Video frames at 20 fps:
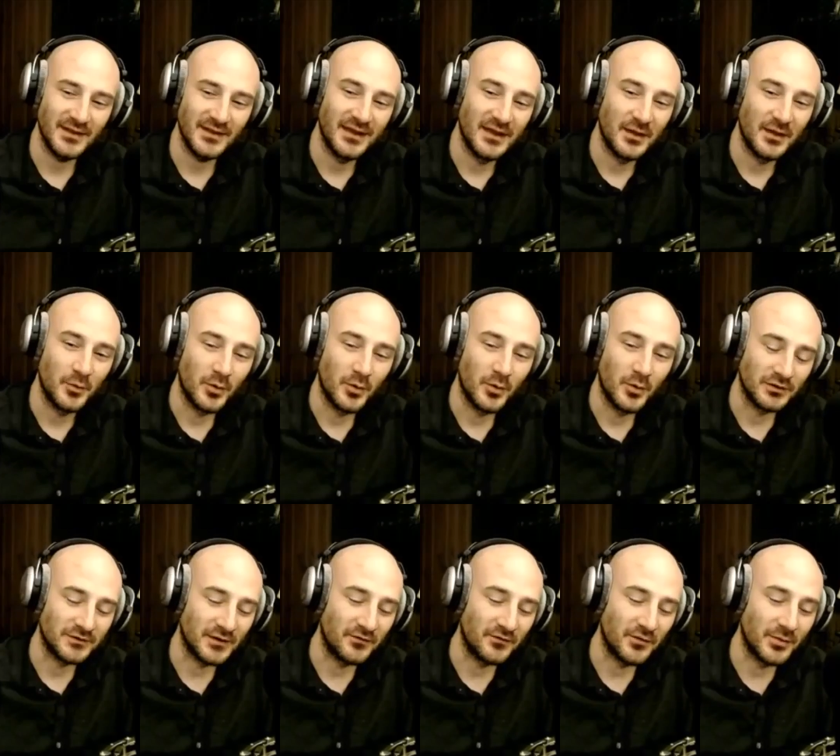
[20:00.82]
Well,
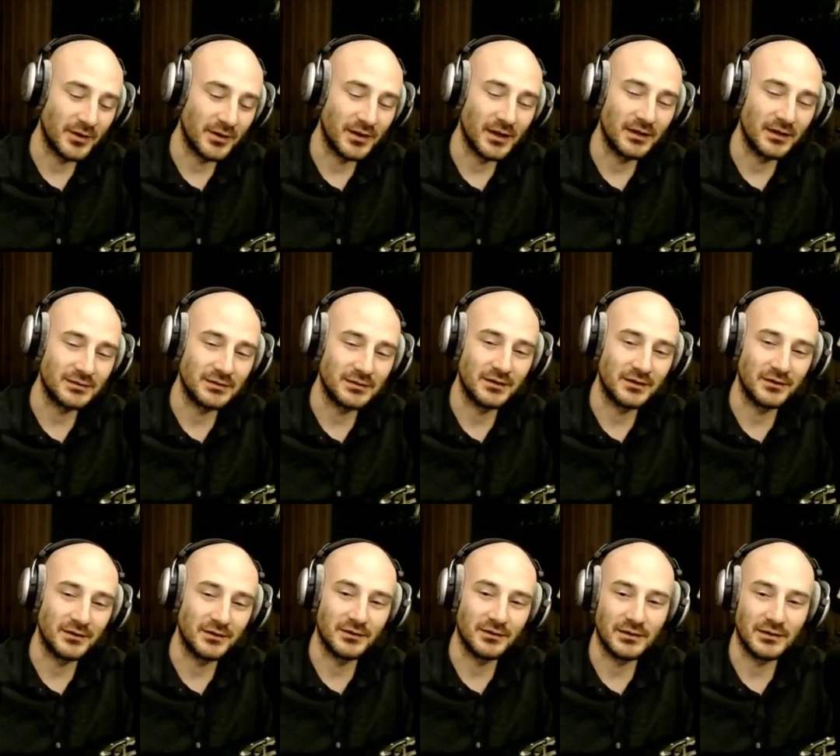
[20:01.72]
to everybody out
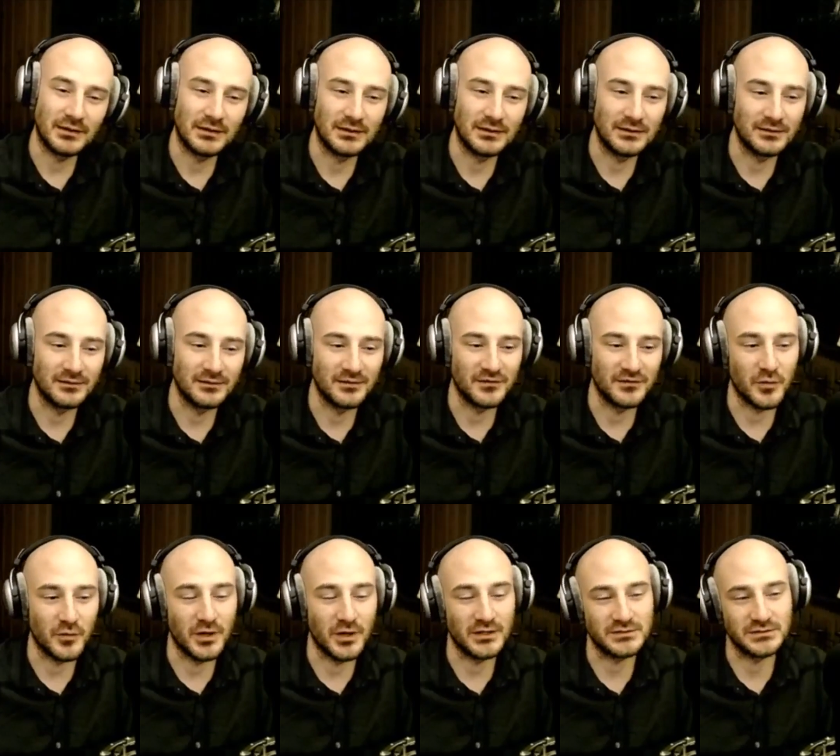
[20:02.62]
there that's
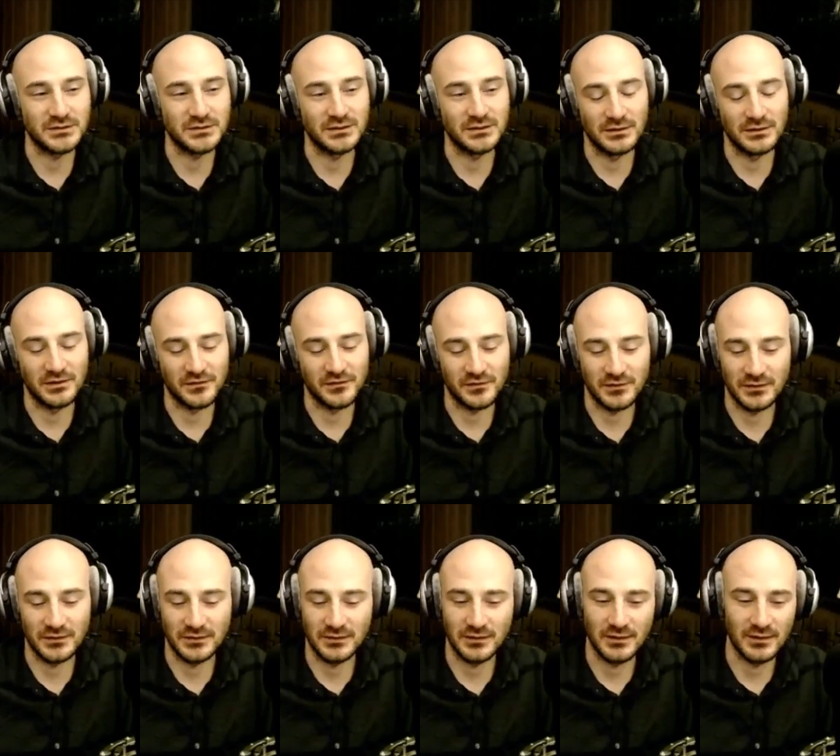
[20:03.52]
watching and
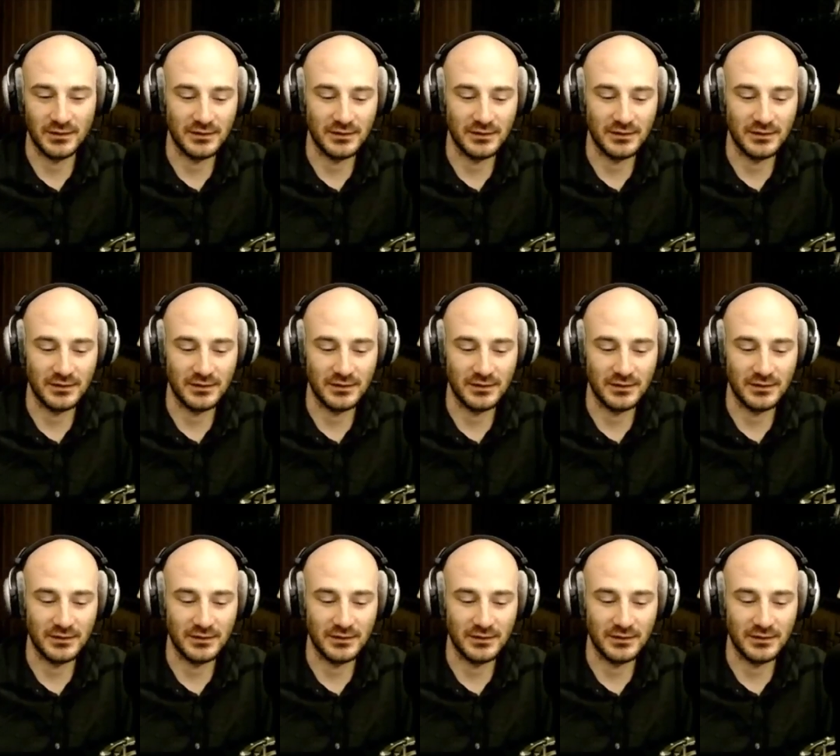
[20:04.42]
listening,